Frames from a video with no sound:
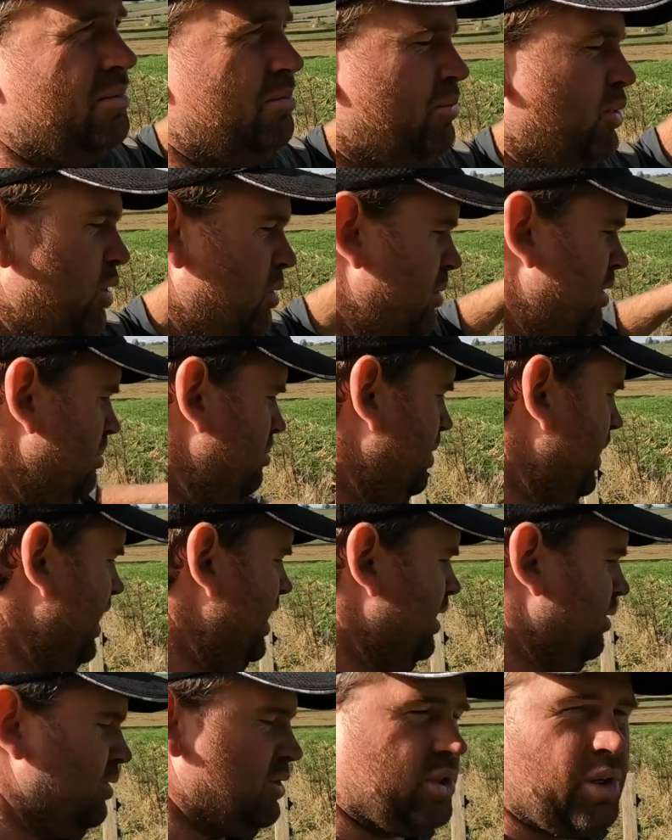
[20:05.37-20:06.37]
permanent
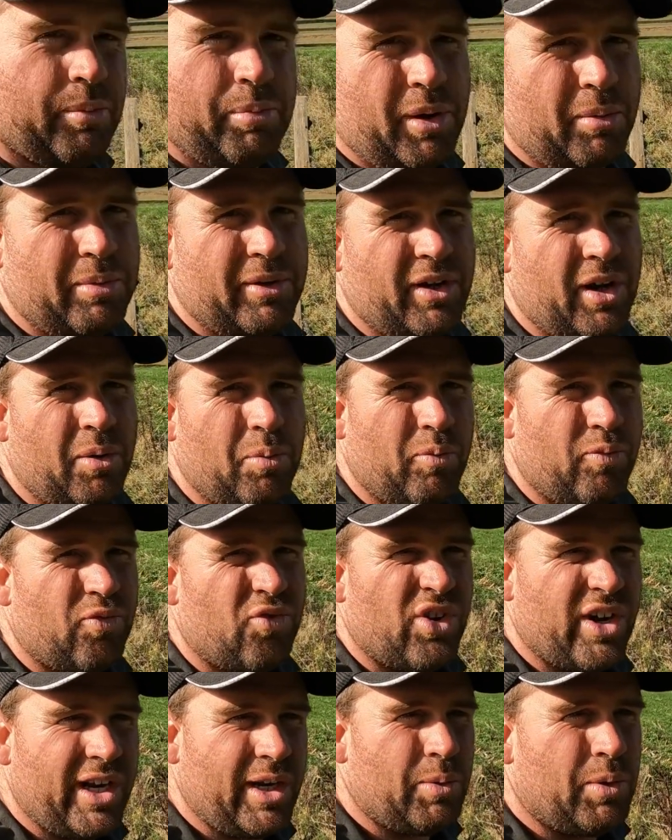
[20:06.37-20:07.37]
paddock, which I probably don't
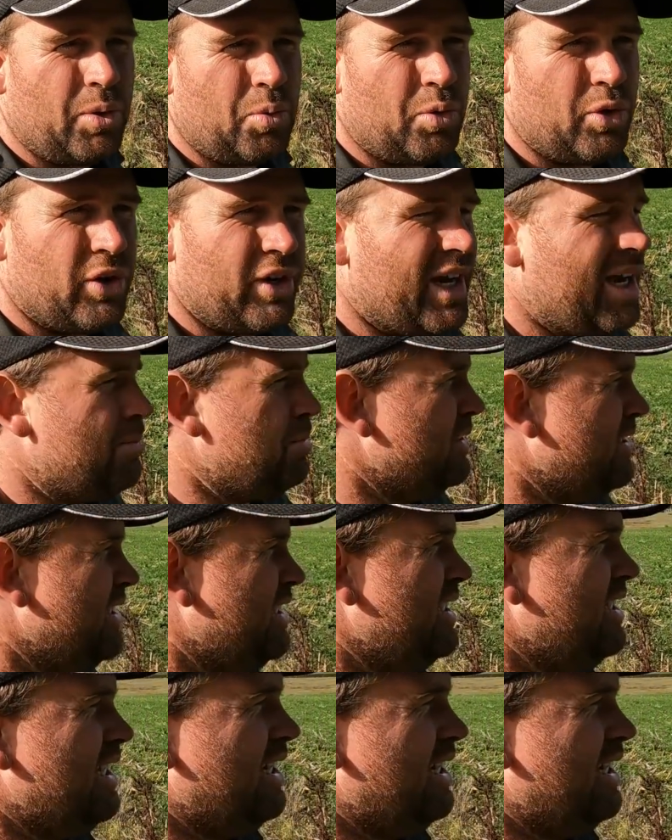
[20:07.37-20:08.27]
really want to work up again